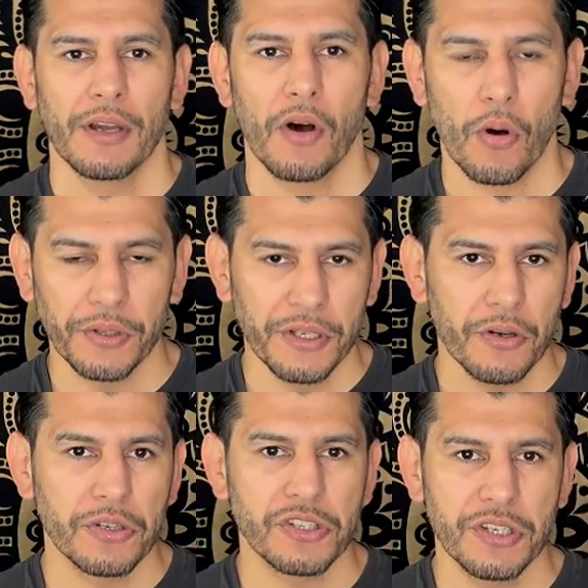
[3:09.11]
holding
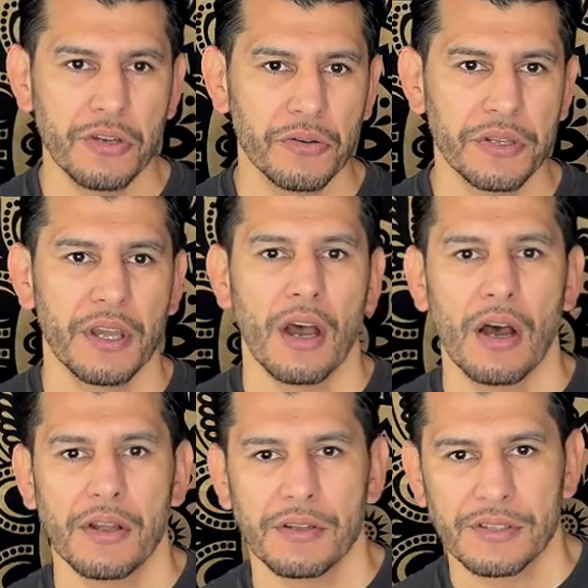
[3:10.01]
your shield
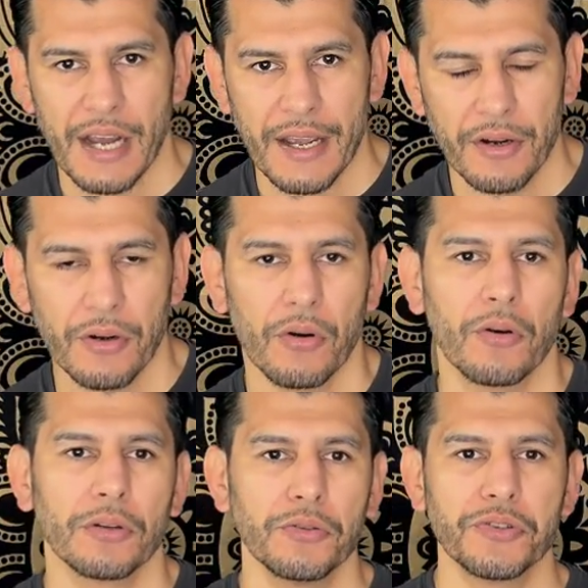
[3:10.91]
tighter
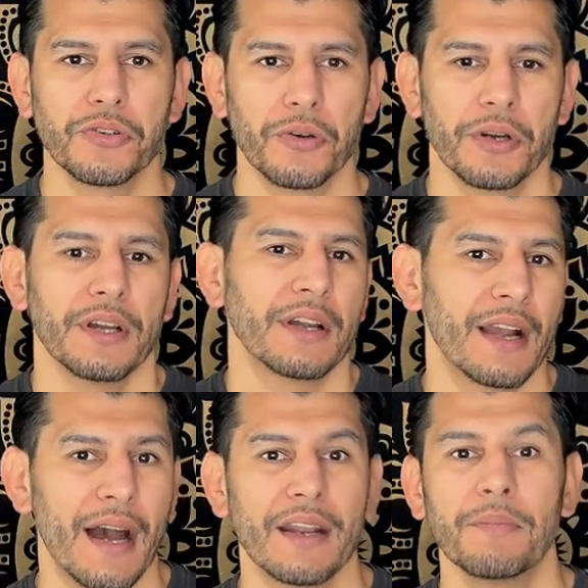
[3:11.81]
or looser
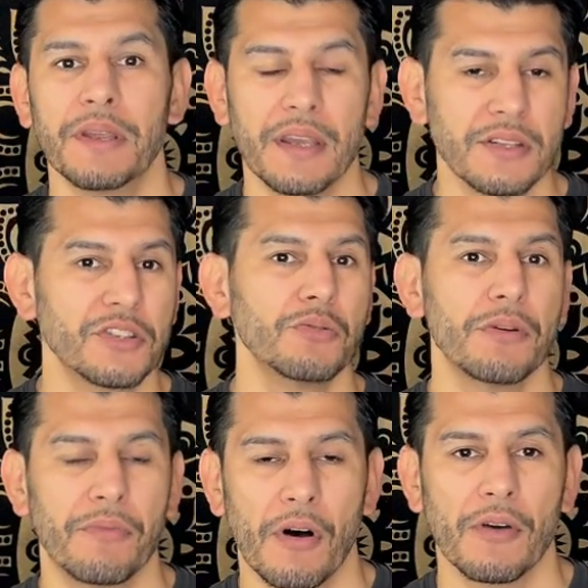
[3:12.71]
kind of begins to
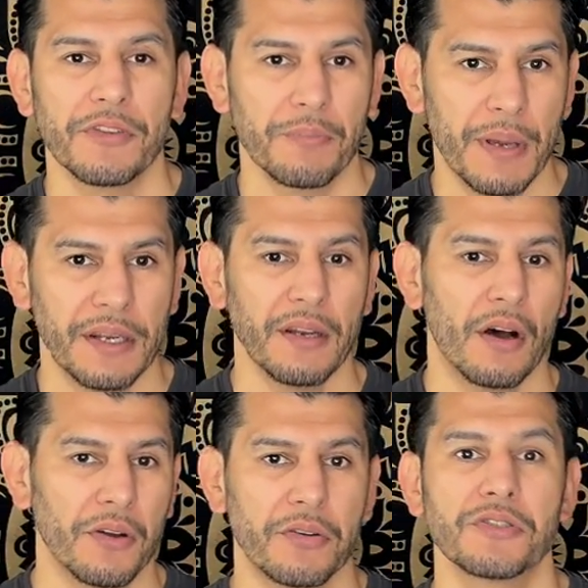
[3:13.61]
evolve depending
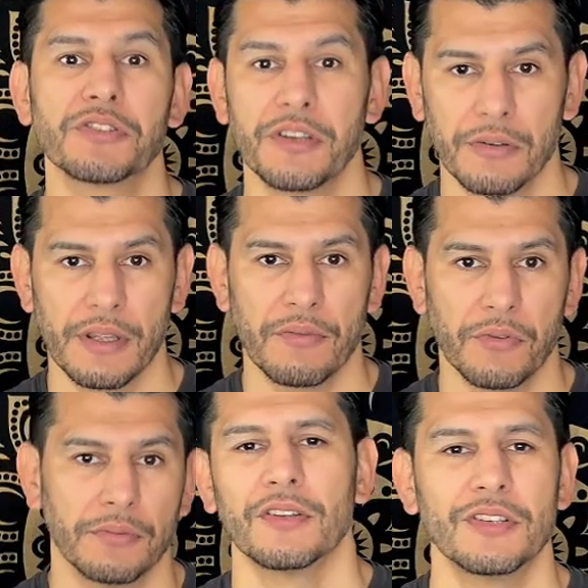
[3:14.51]
on your skill level.